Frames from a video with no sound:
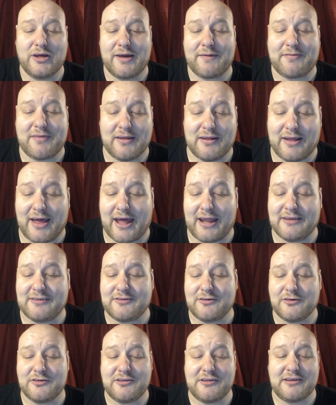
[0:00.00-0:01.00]
if the
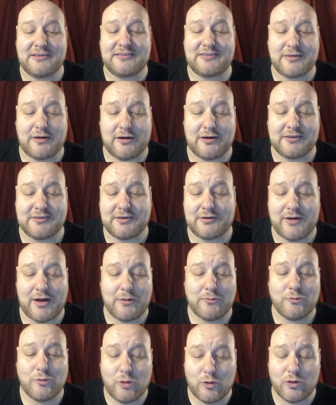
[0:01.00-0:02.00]
Lannisters and the Starks are
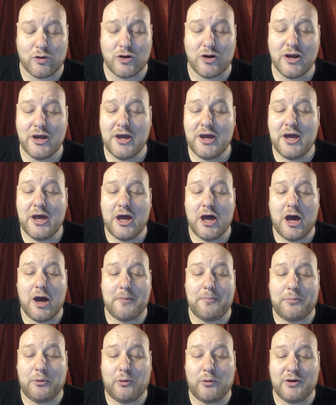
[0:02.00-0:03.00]
at war,
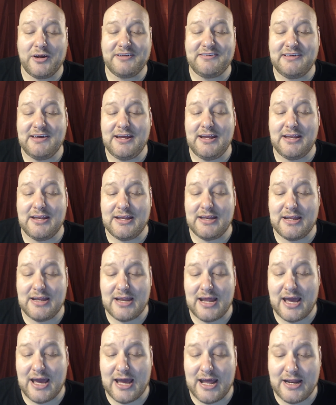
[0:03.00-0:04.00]
appointing
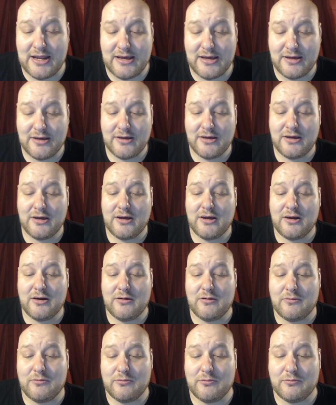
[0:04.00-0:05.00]
Ned
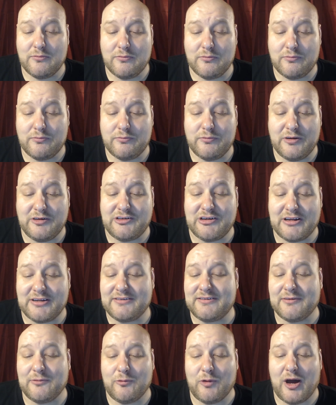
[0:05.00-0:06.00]

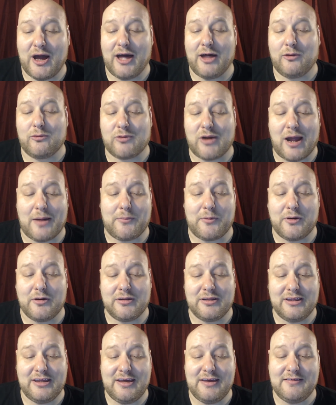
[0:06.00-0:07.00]
regent while
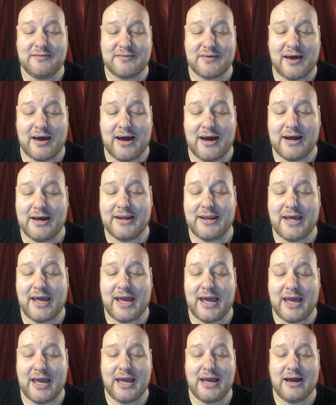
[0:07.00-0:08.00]
Robert leaves on
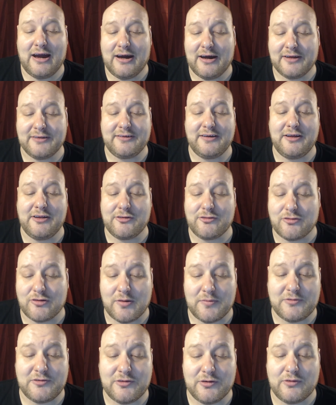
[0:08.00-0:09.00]
a hunting
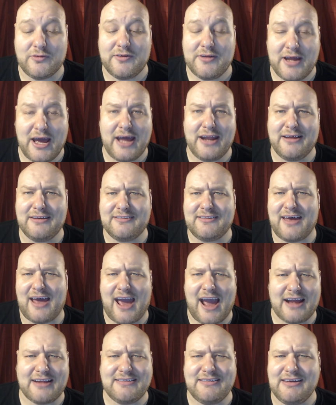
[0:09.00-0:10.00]
trip. So Ned is
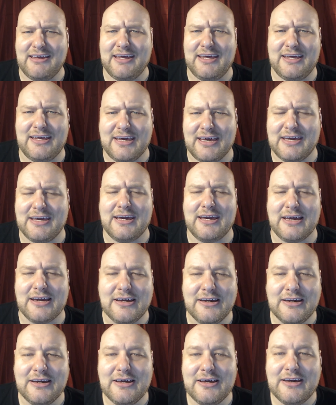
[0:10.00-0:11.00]
acting
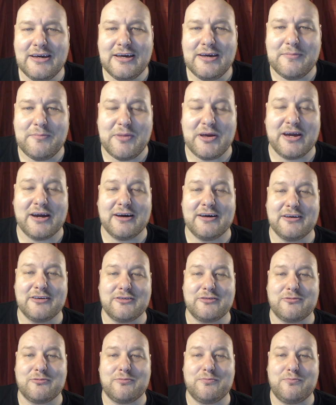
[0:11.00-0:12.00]
king
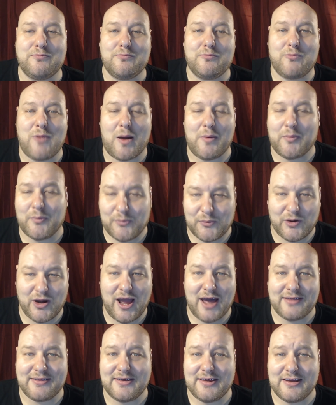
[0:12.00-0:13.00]
because Robert
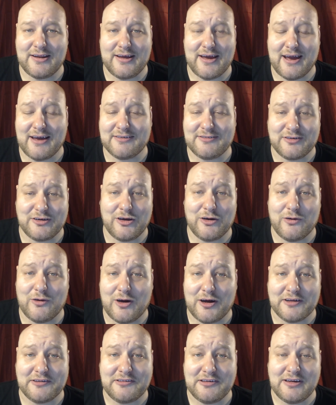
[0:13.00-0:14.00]
Baratheon has to go
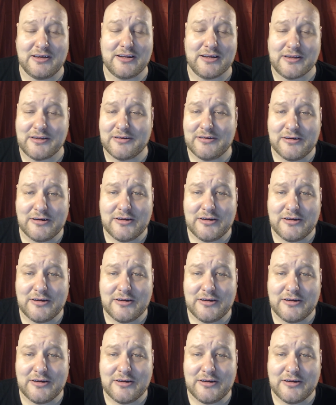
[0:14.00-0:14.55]
hunting and